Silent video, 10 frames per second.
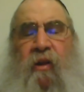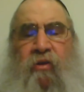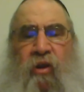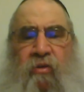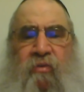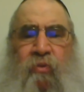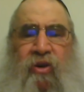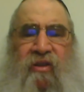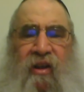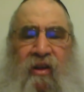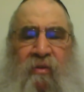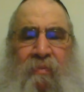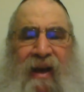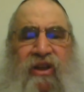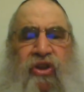No, because
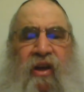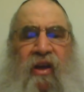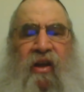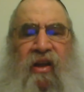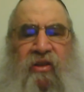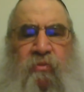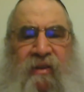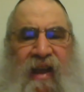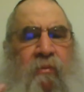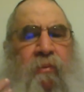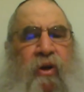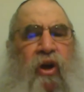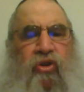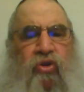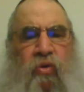mashke is metame
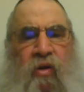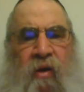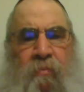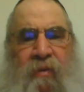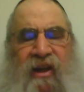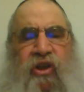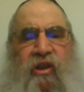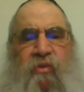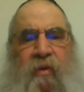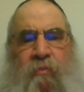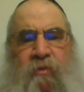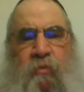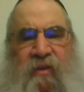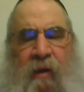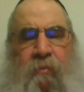bekolshu. Mashke tmeim is
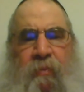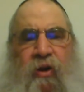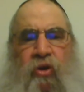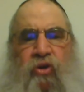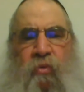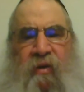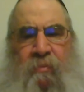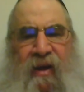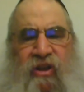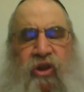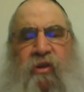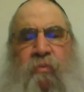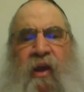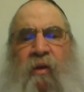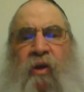metame bekolshu. And mashke
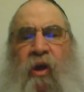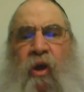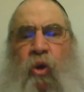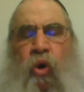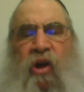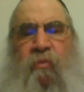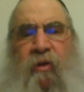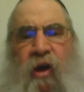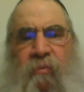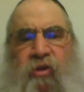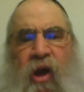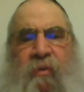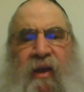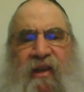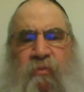tmeim, in order to become
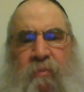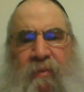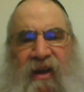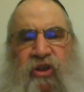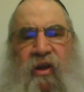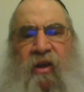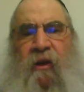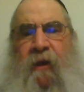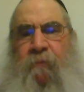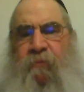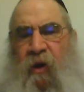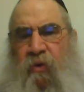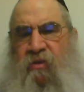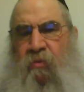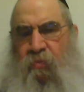tummy, has to be mashke that
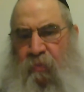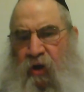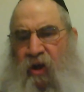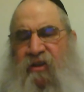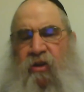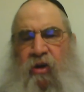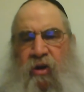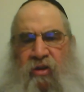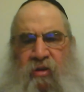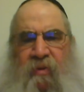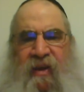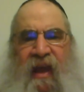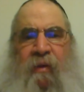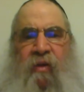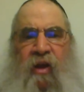was berotzen, and as it
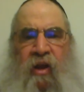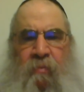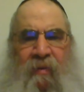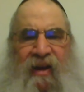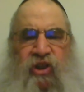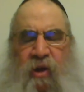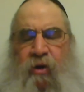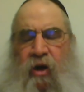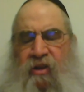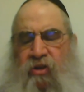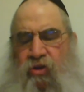became mashke berotzen.